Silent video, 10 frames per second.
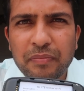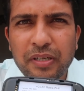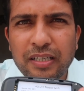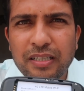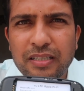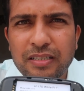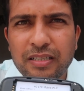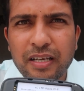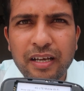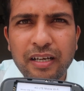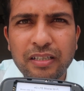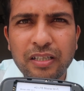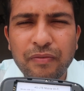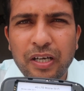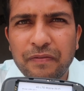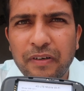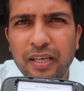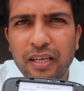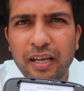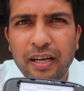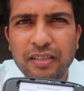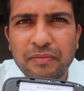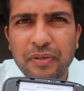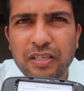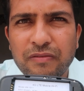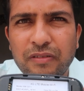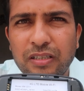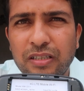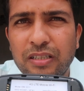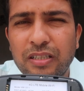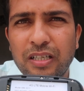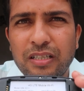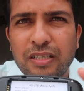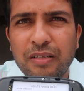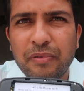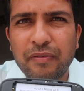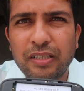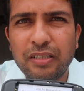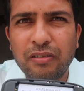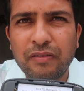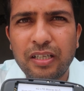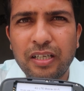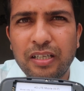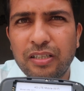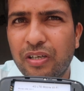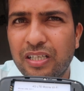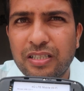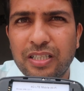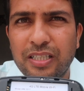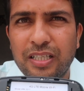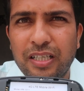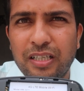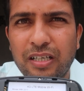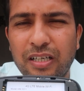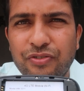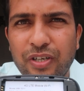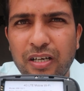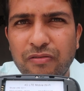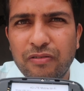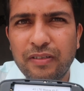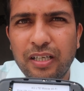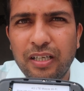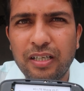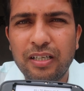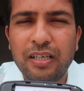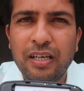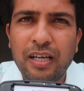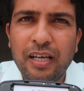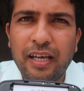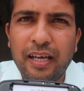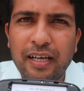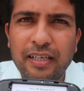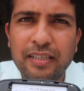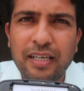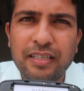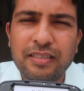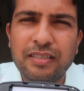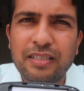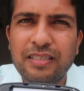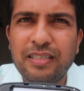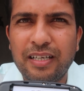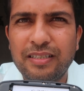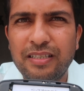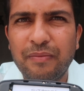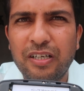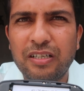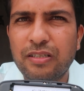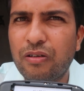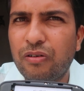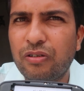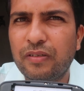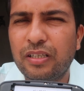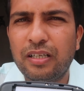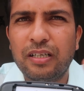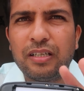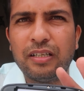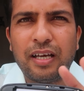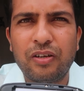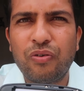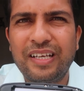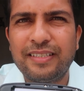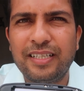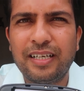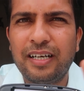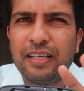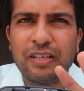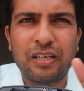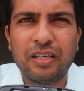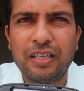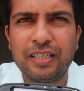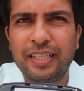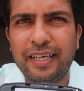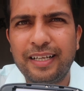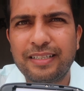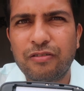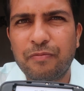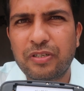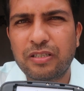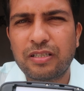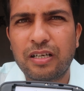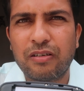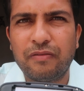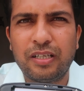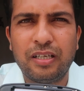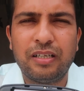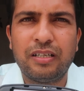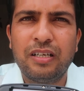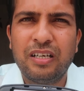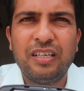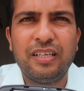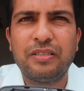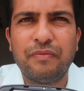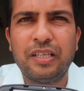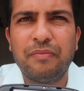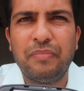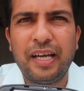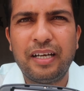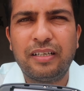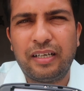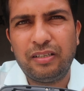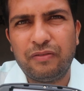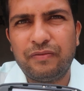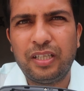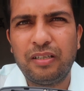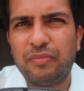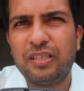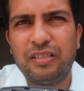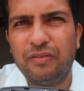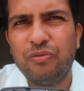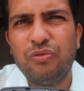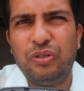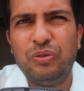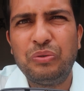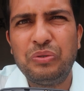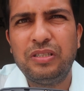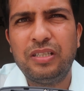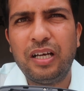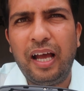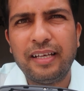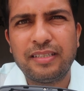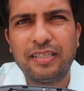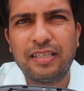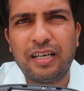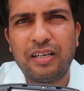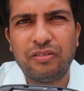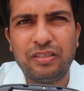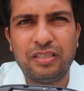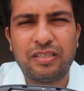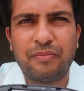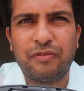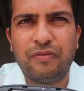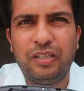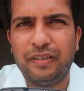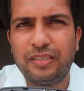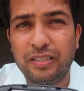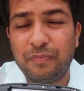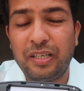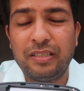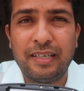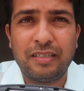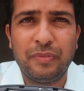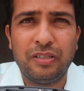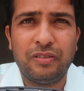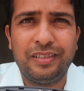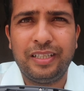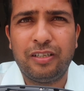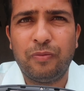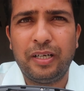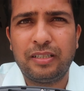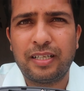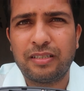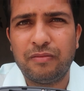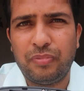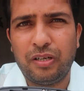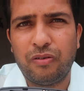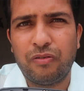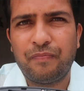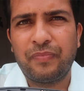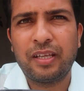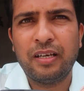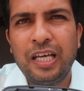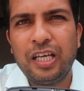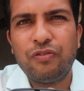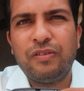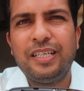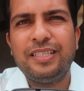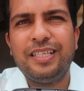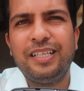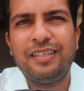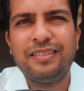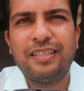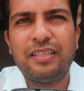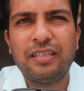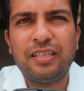IP address and the Wi-Fi and the password. Other details are provided over here. You can easily check out over here, and it has just a SIM card slot over there and no SD card or nothing else. Options are over here. It's a very bad kind of thing, but who use the SD card on these type of devices? Please let me know in the comment section below. You can easily reset